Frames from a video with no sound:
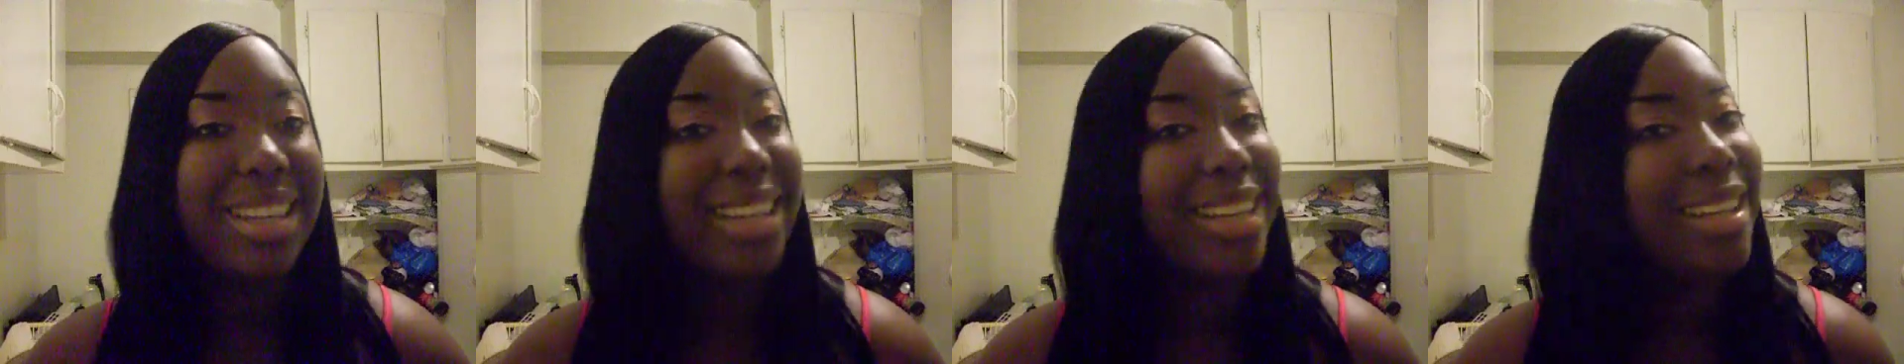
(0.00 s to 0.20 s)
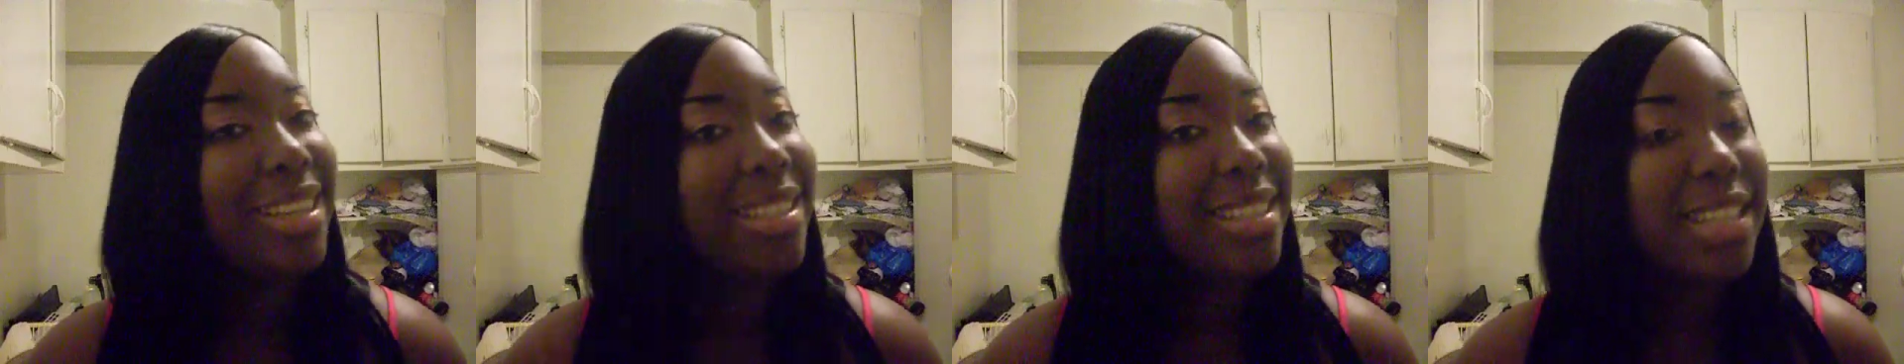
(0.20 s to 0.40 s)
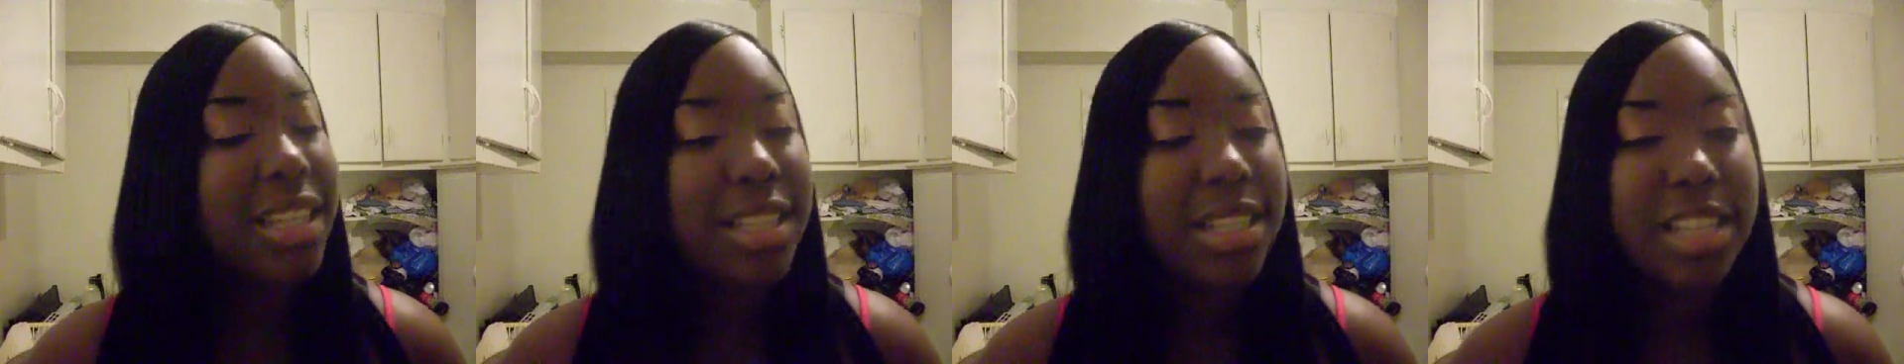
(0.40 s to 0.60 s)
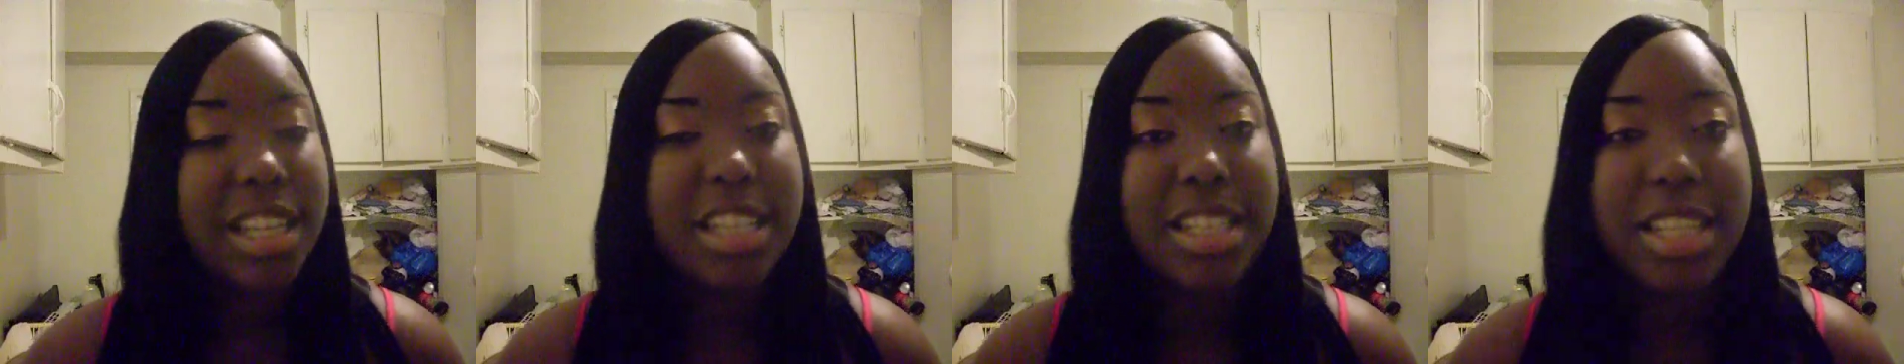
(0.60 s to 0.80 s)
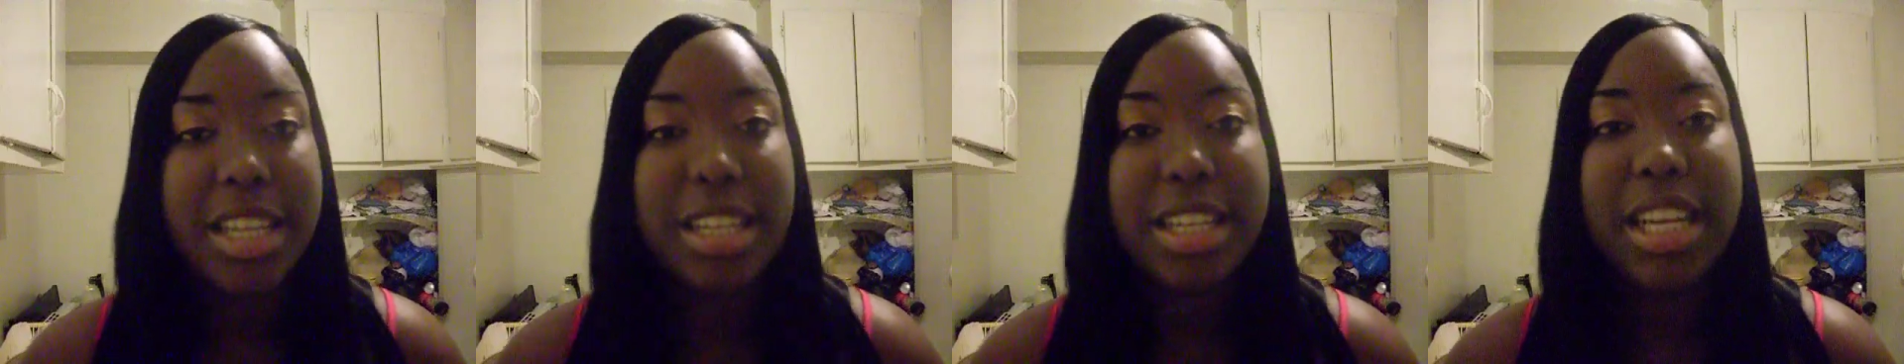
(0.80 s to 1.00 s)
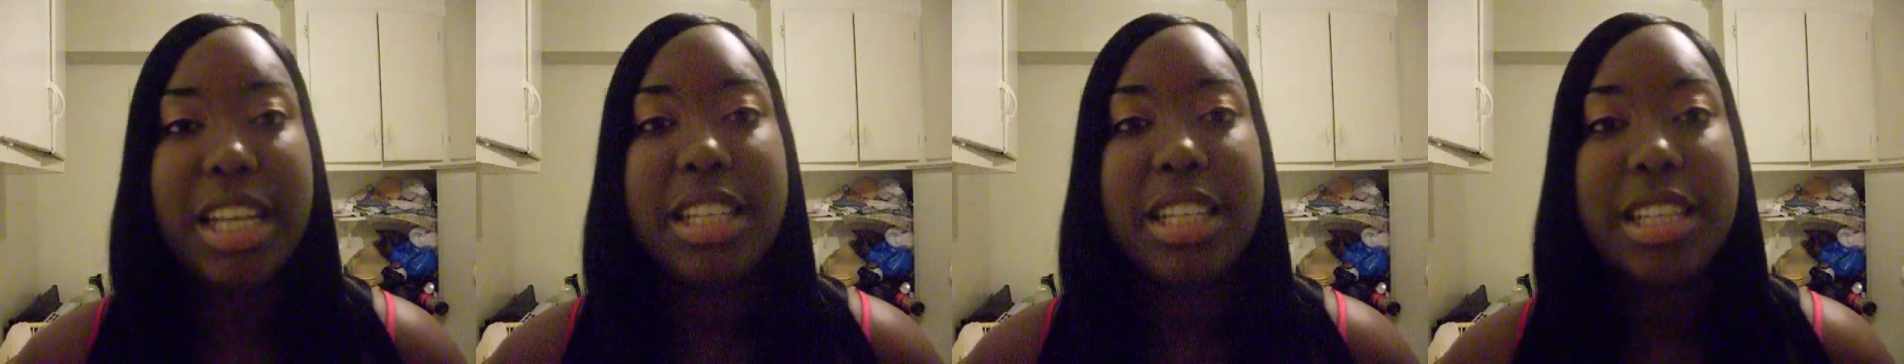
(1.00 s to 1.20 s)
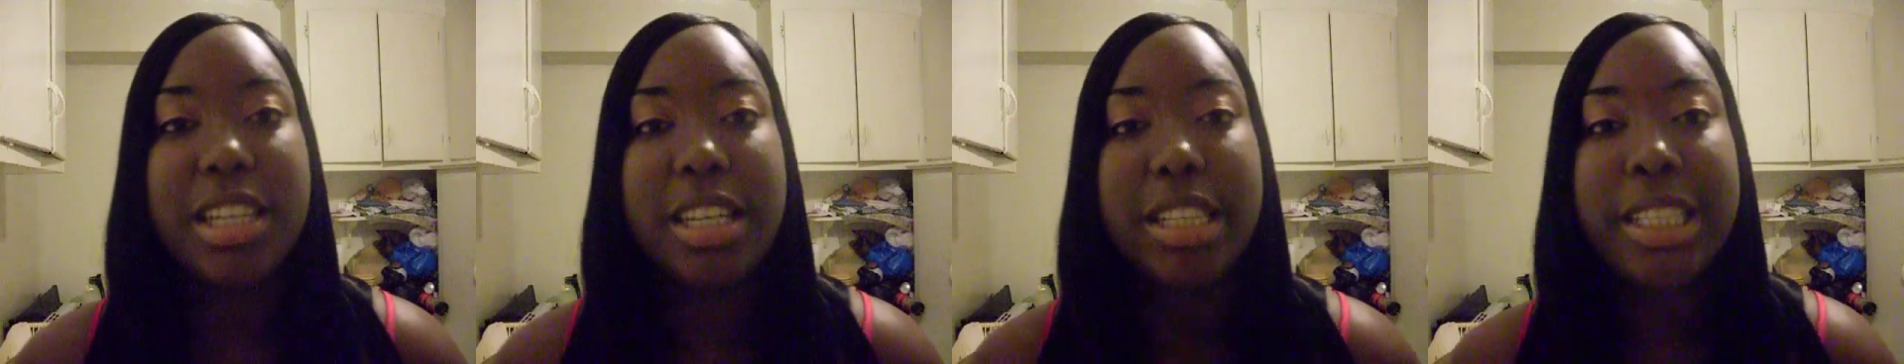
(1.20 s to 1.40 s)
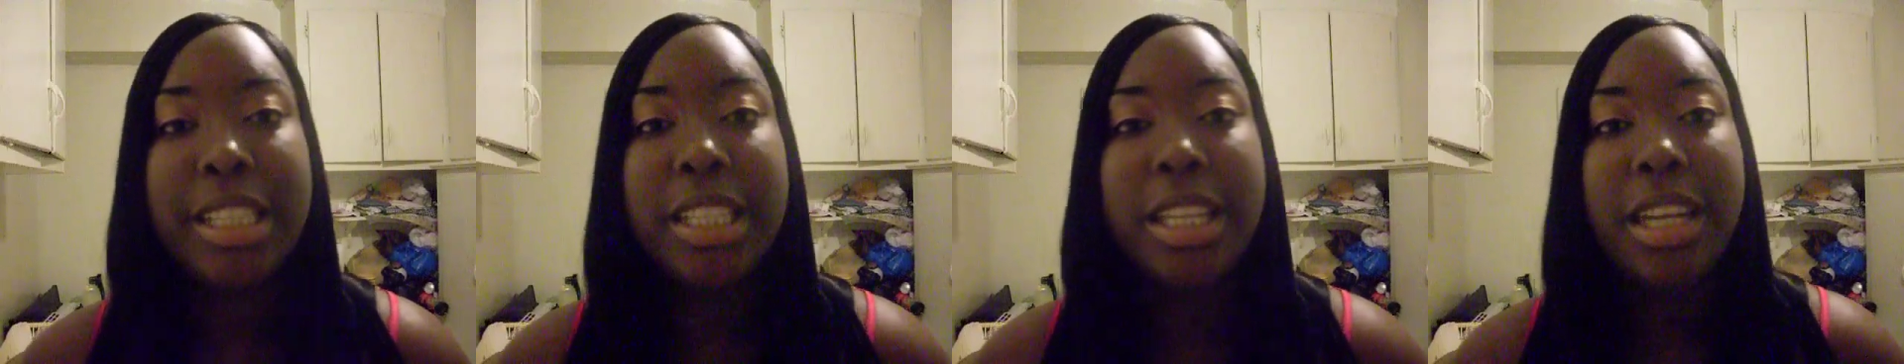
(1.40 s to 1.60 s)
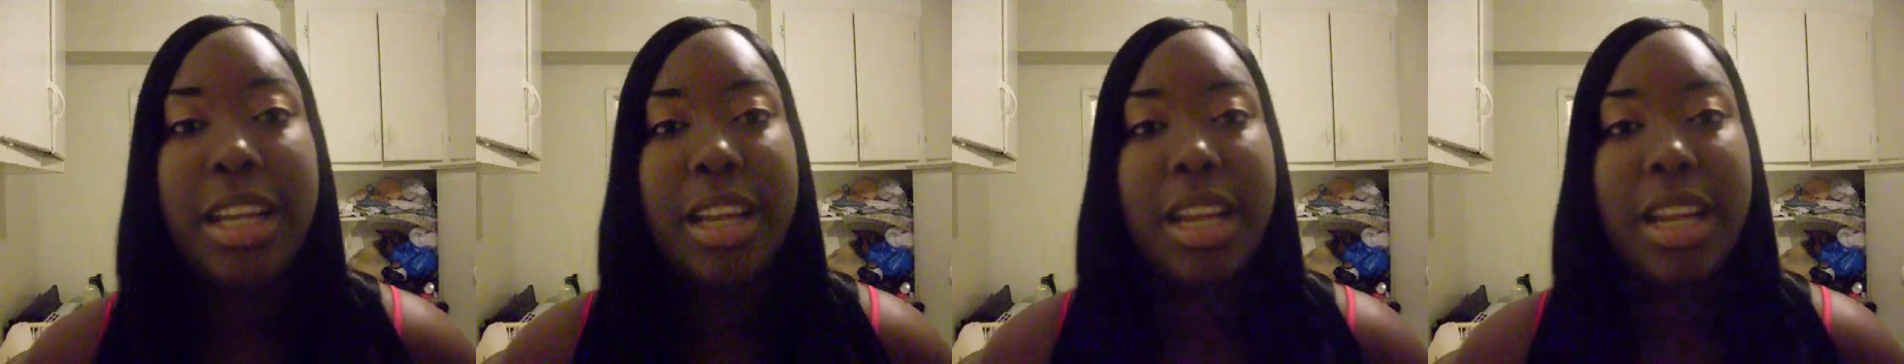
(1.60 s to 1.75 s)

it's easier said than done.